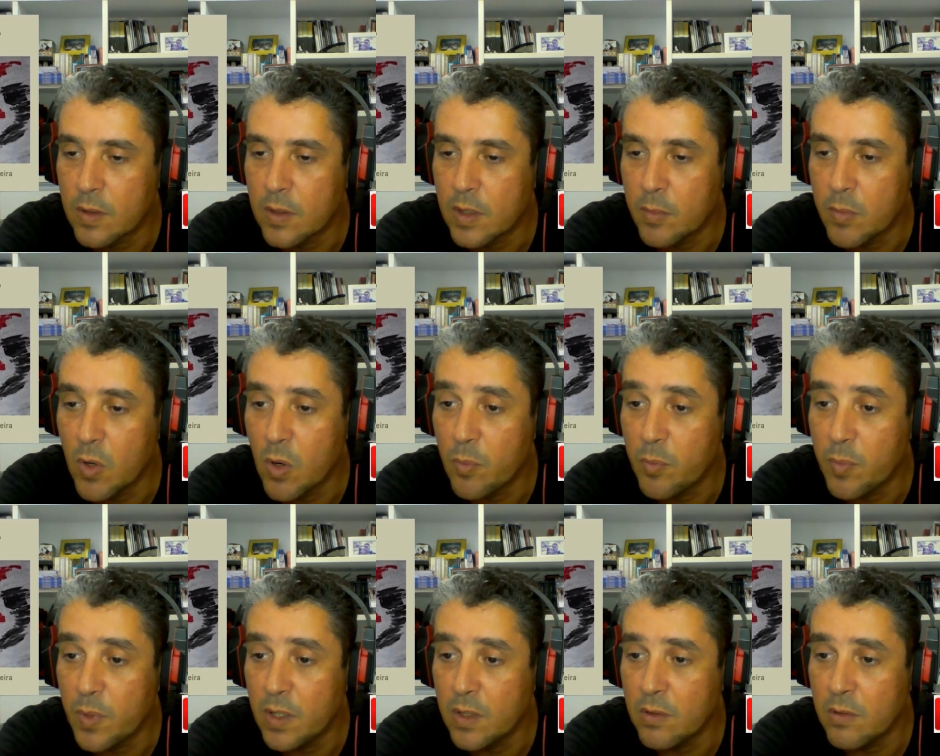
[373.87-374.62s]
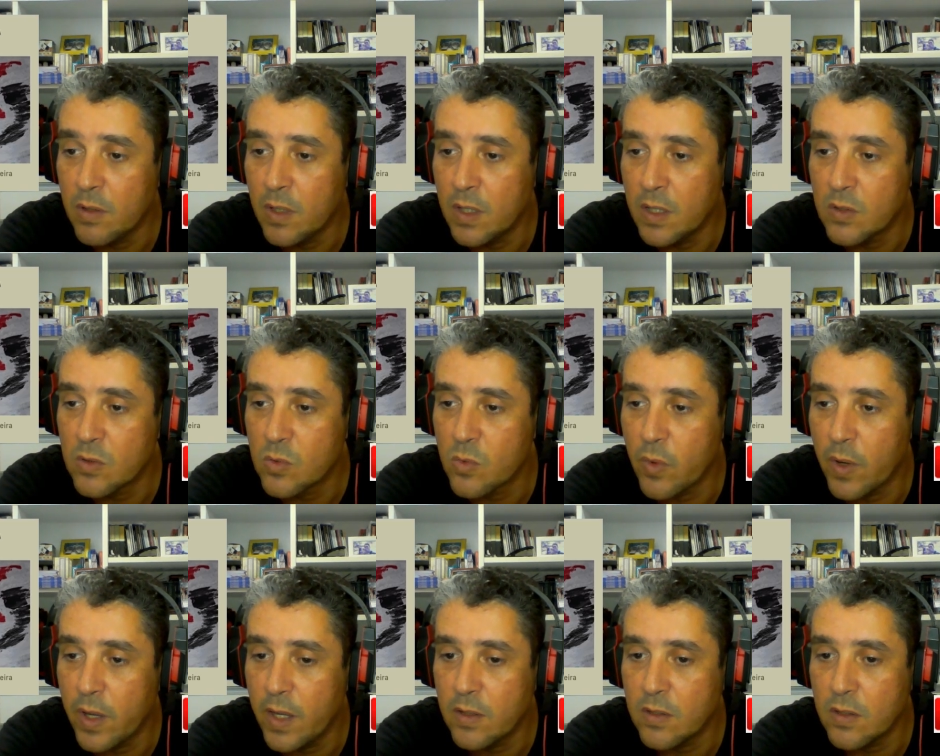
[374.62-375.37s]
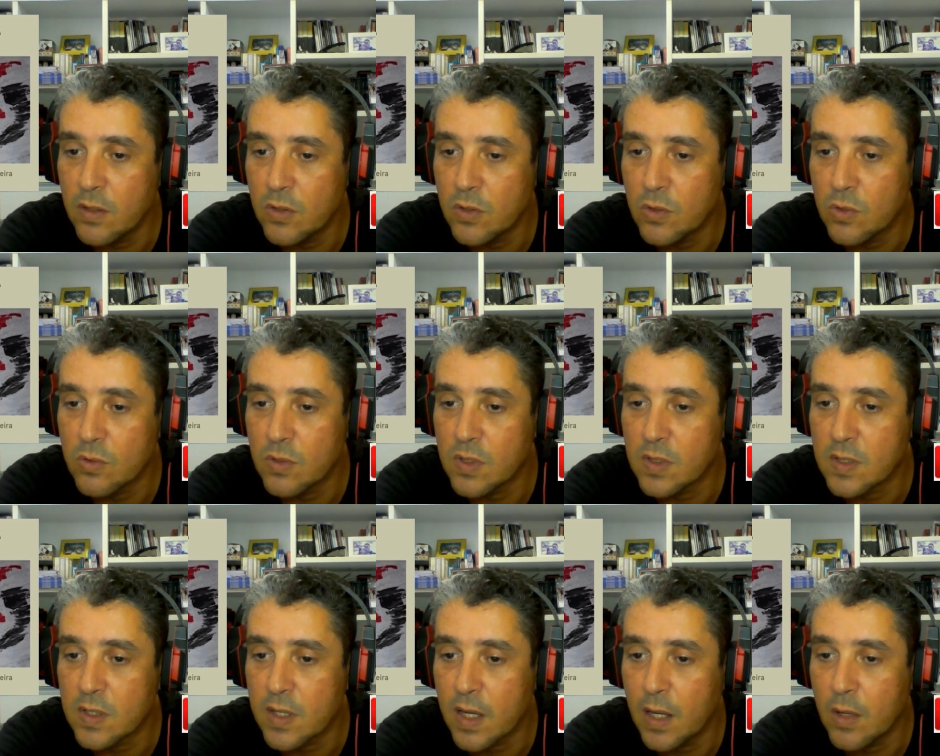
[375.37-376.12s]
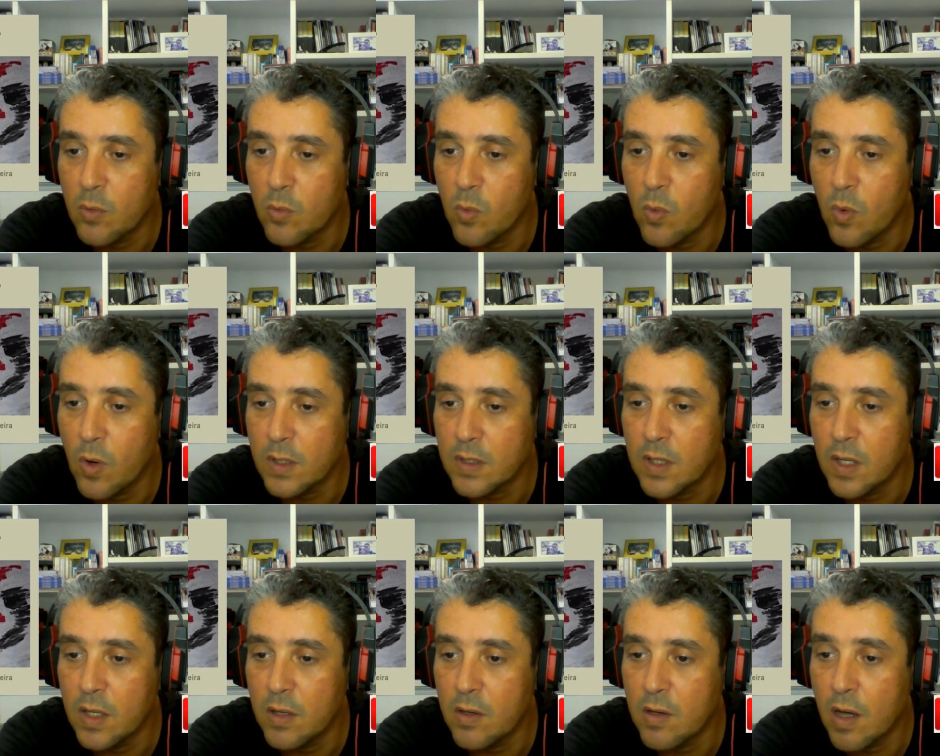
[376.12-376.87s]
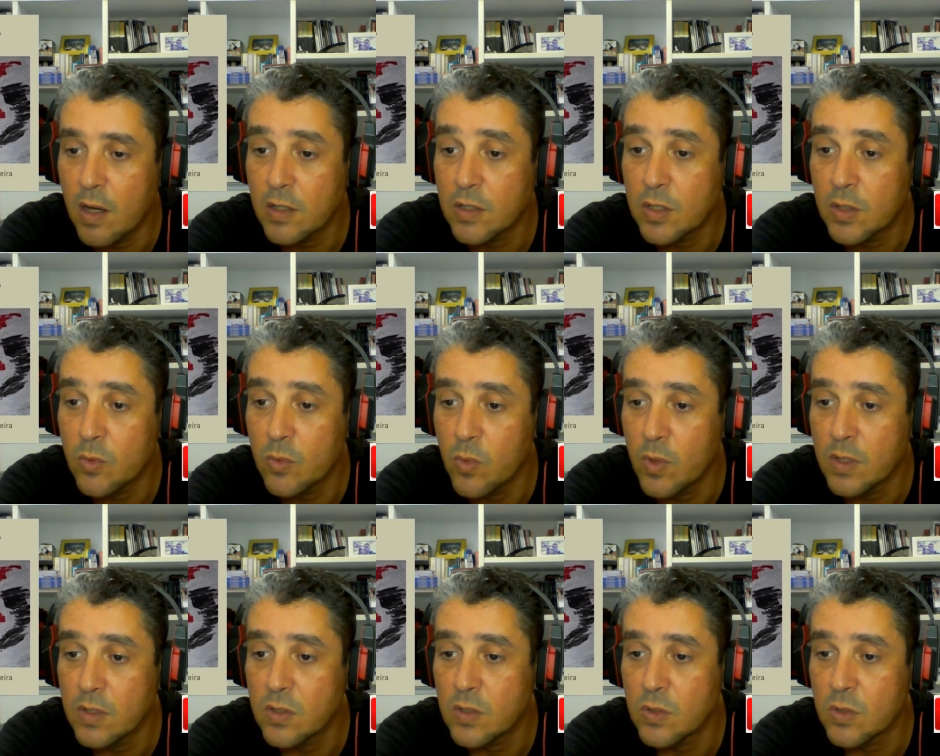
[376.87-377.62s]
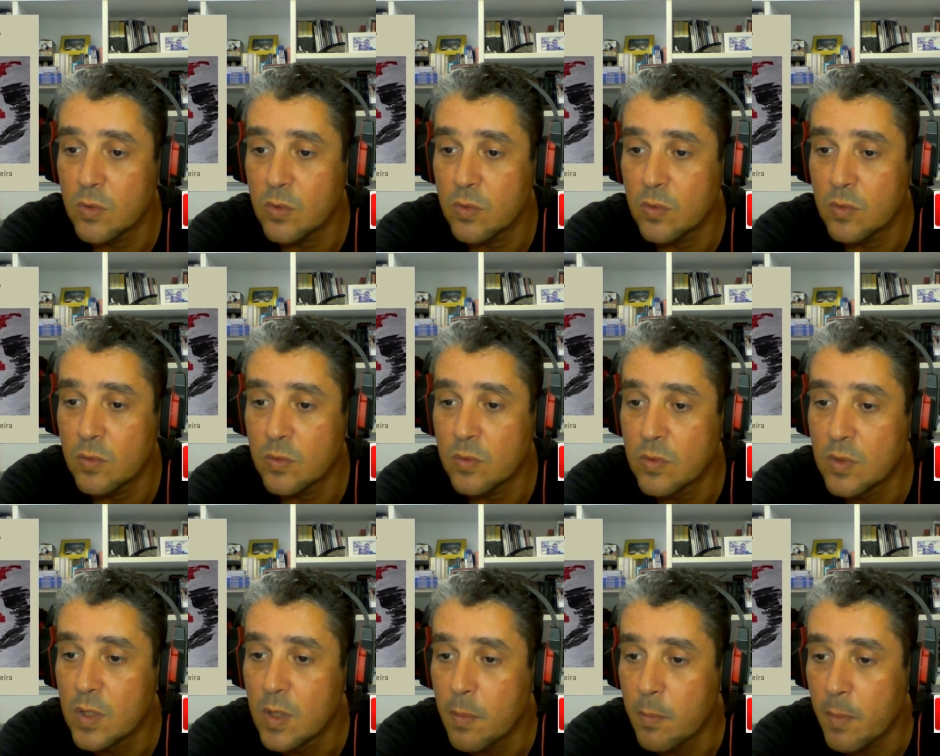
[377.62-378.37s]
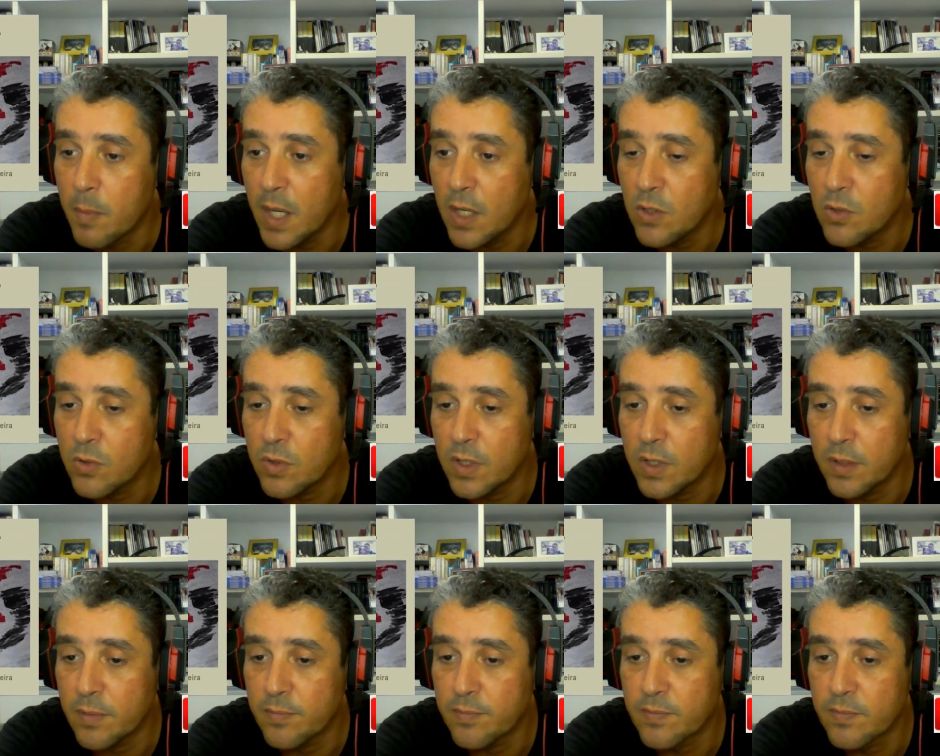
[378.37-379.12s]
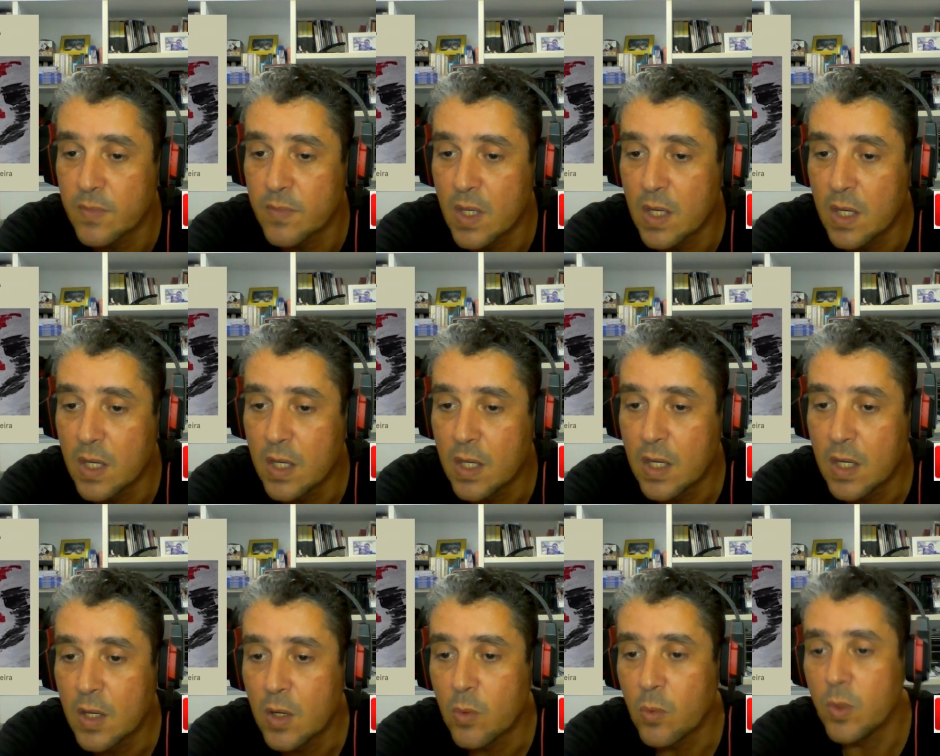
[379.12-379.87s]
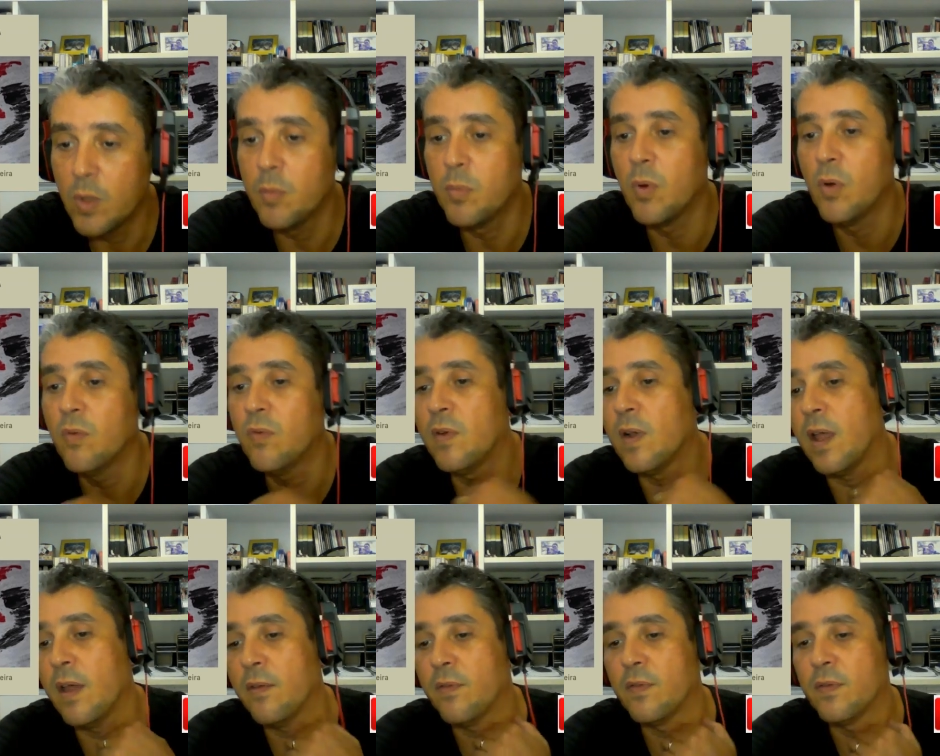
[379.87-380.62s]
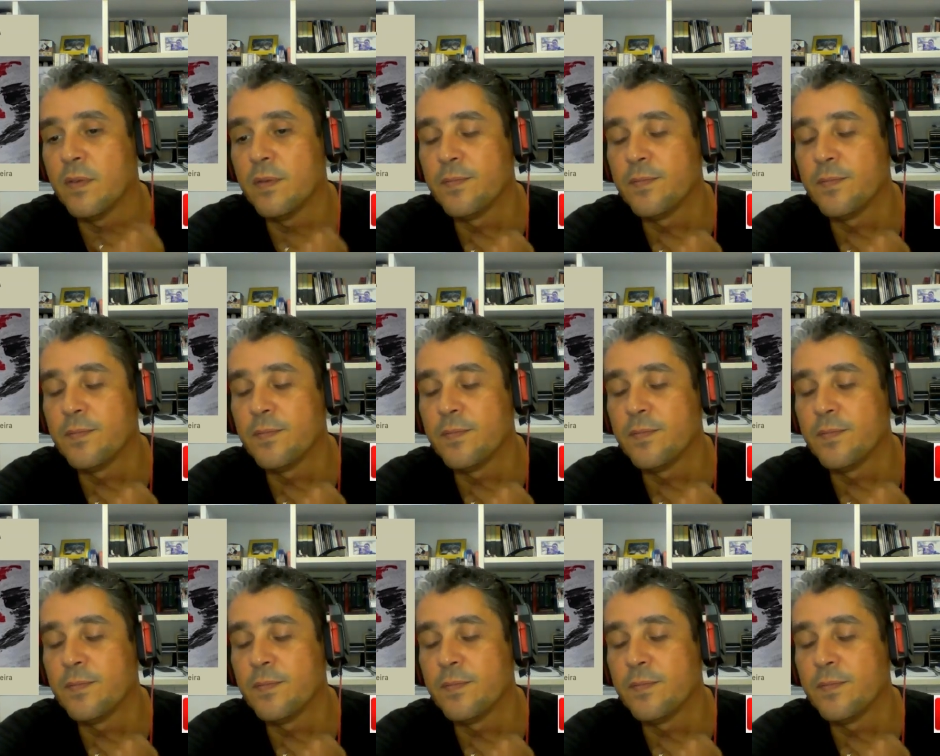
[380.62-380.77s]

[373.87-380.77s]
In my opinion, he is waiting to decide what he actually wants to major in." We both laughed.